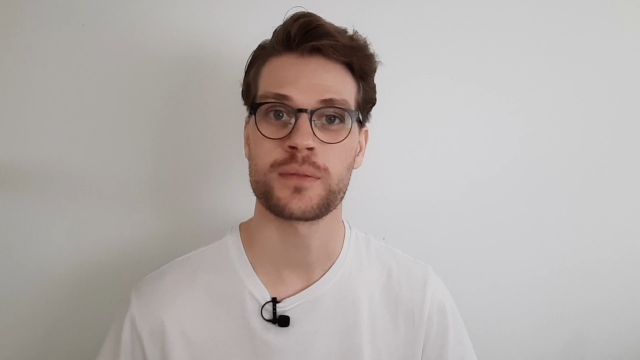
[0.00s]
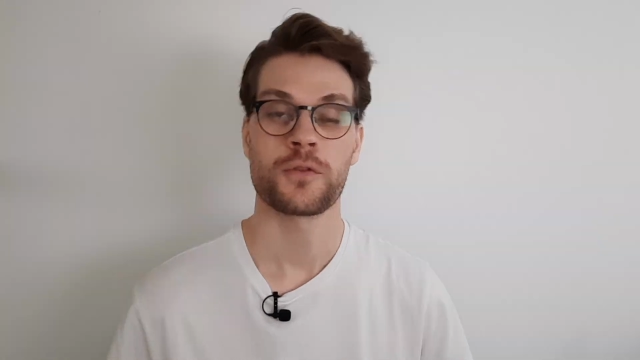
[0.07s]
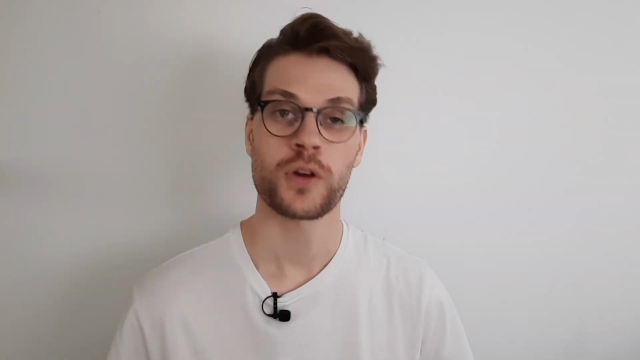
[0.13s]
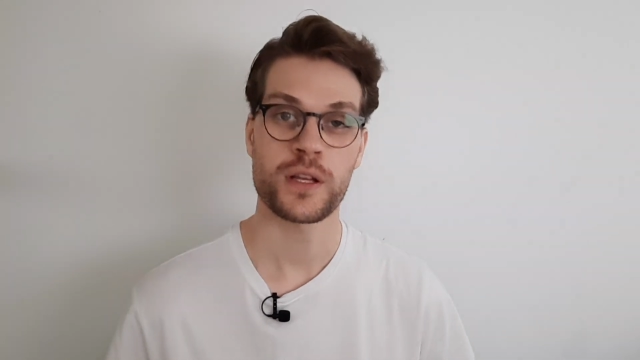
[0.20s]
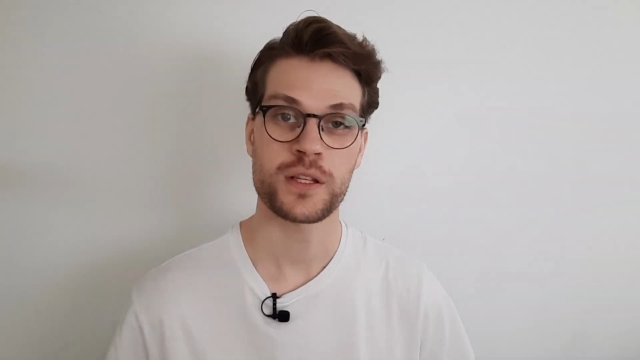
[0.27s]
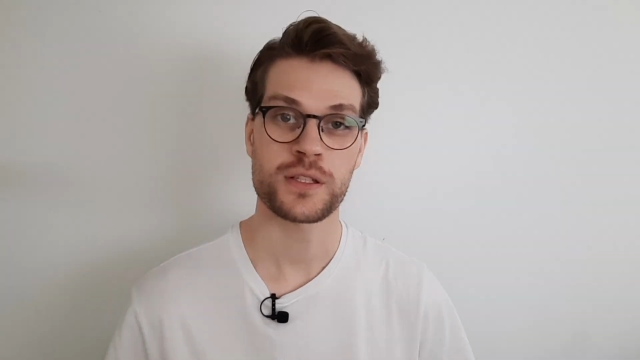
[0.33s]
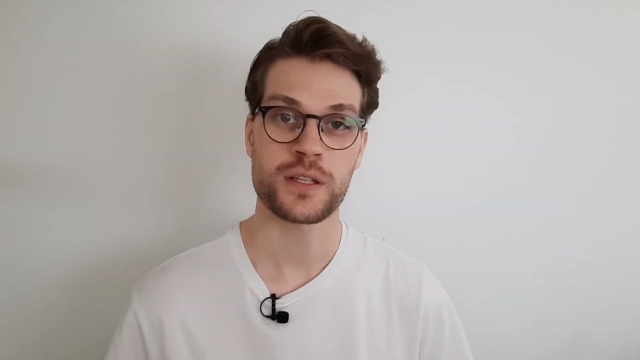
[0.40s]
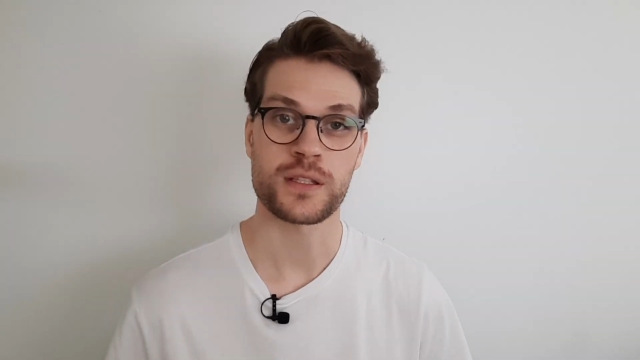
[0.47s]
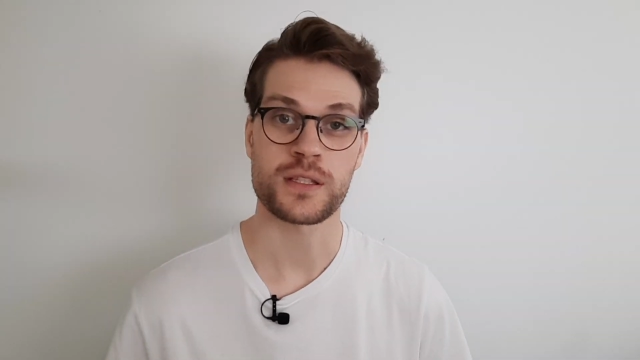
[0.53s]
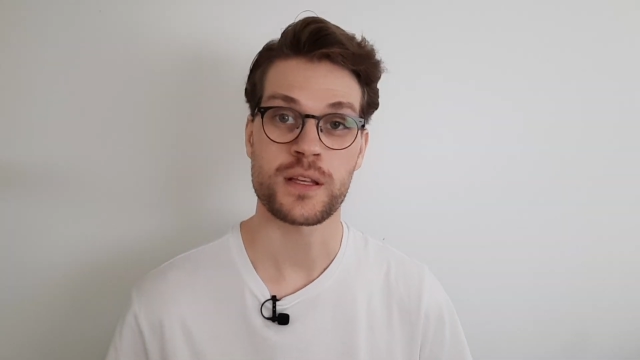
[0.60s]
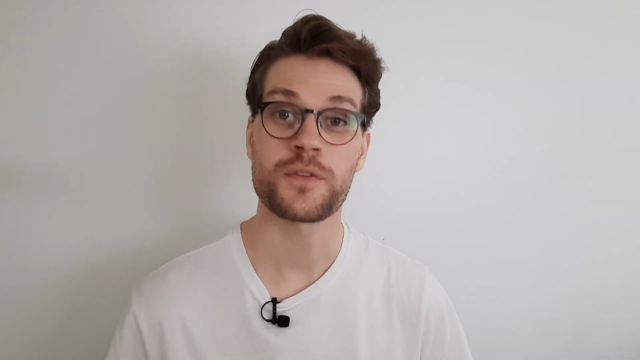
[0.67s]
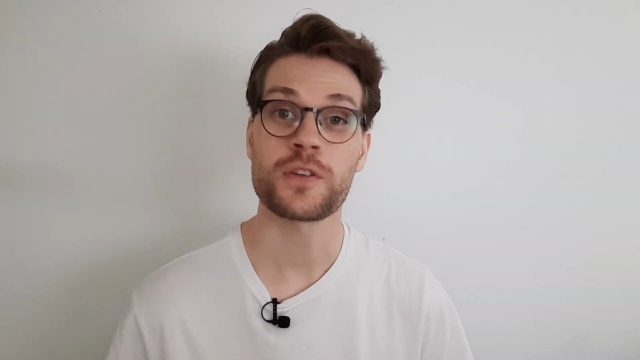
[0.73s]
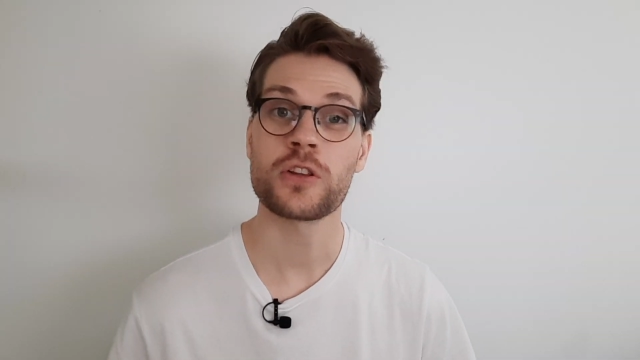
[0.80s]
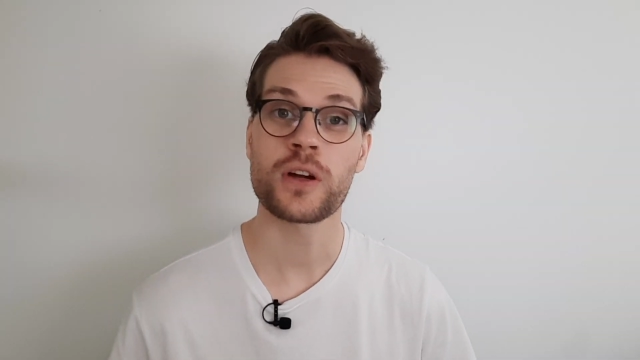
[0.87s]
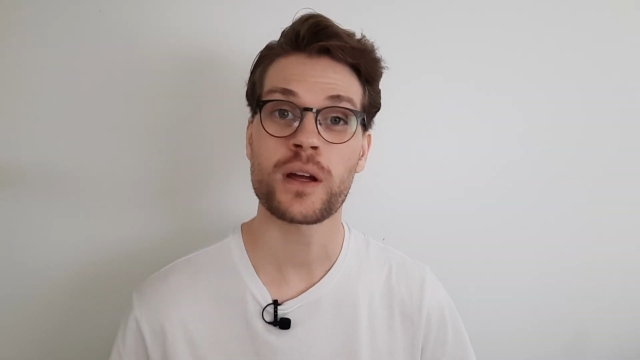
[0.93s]
For instance, if
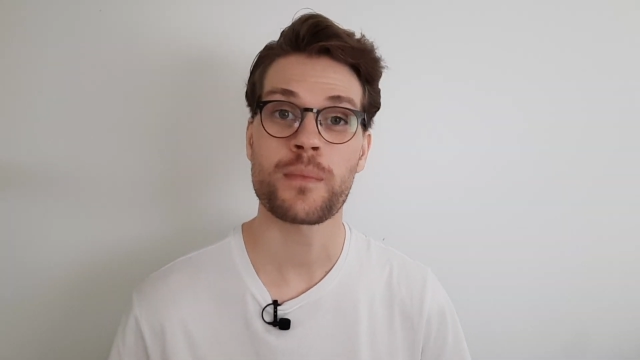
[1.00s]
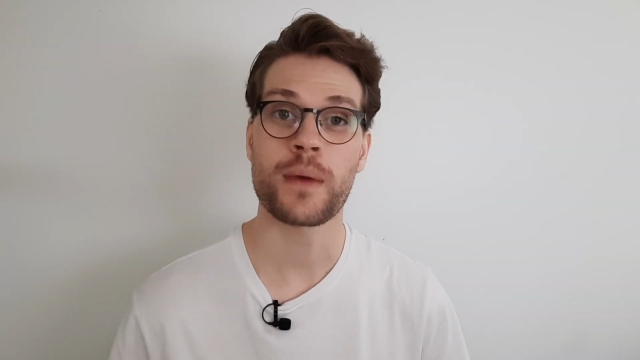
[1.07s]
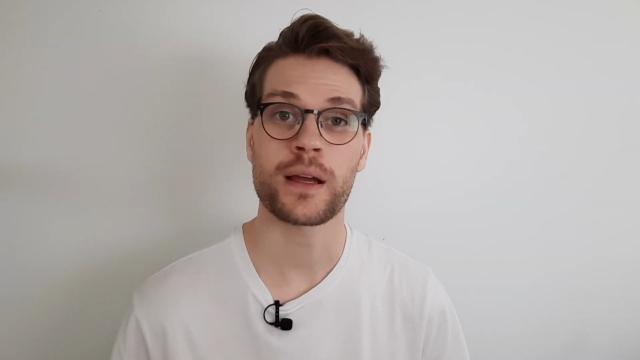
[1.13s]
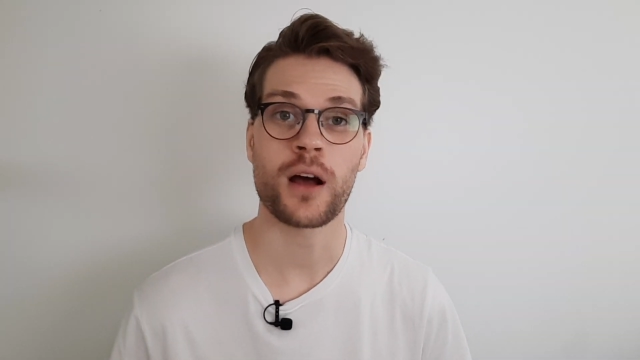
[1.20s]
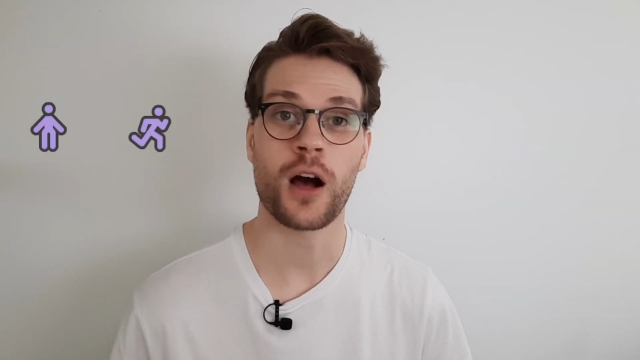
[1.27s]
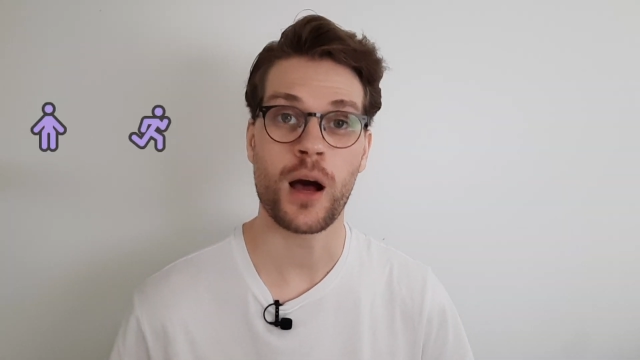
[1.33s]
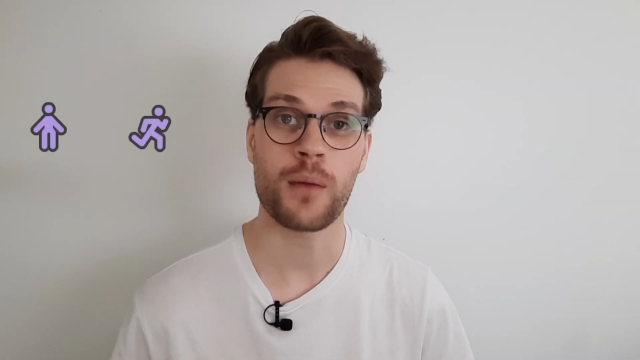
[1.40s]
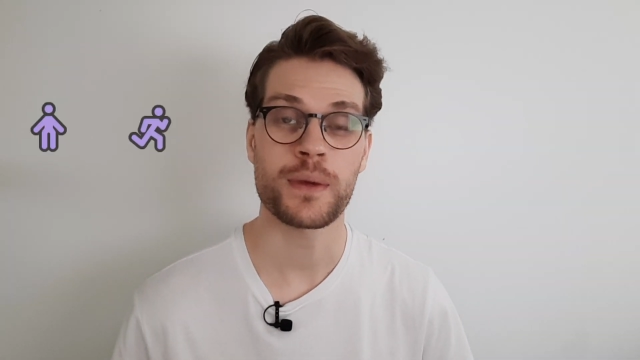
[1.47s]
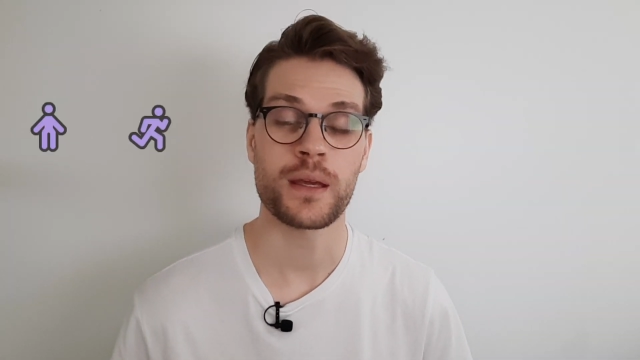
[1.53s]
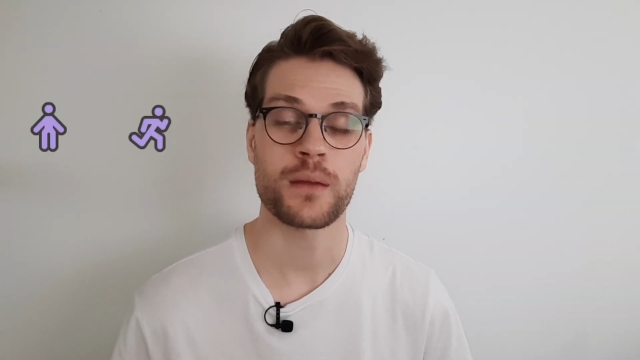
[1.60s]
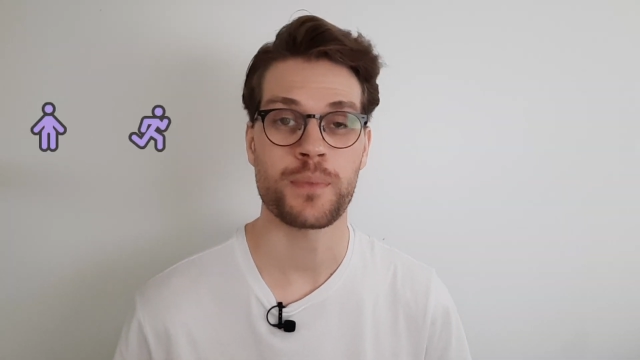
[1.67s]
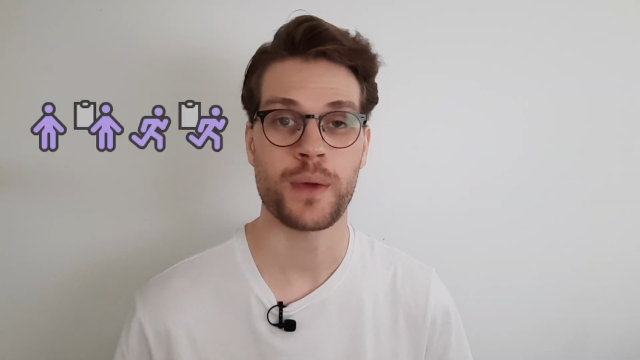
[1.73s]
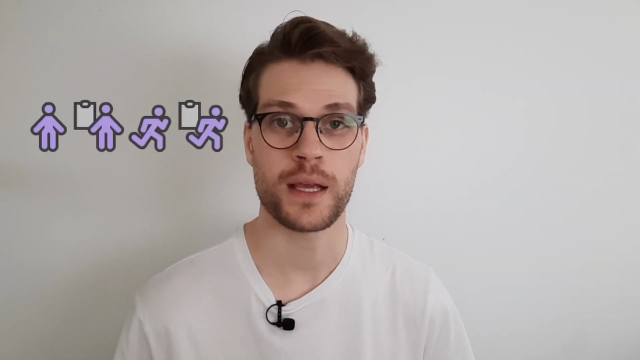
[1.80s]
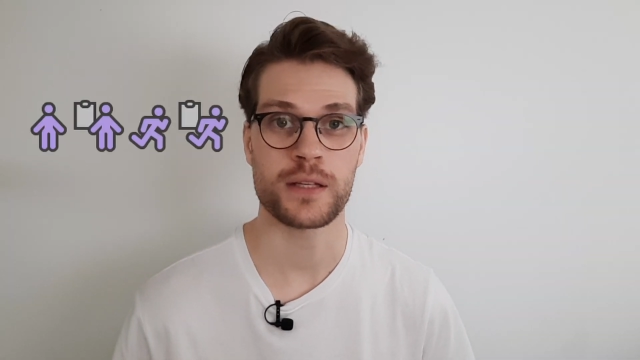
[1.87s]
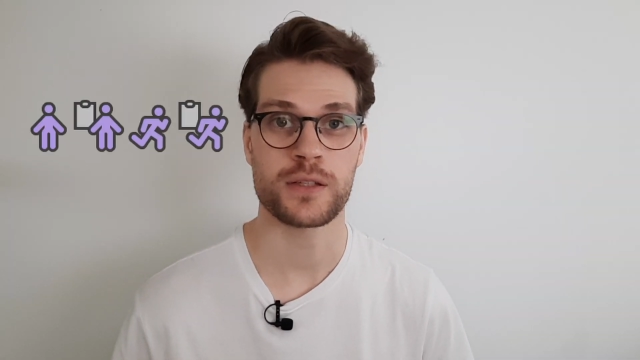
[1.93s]
you look at my copy and
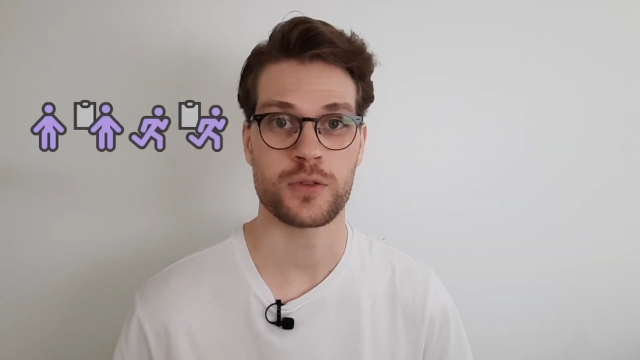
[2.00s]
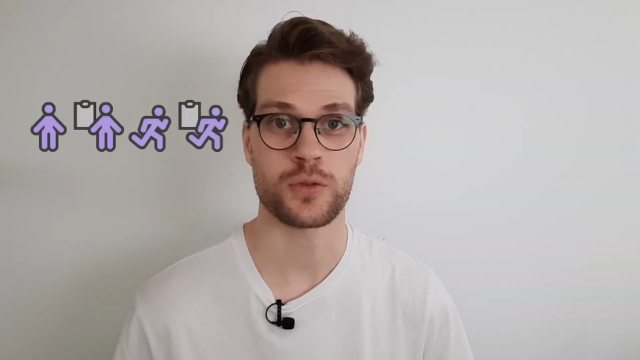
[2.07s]
paste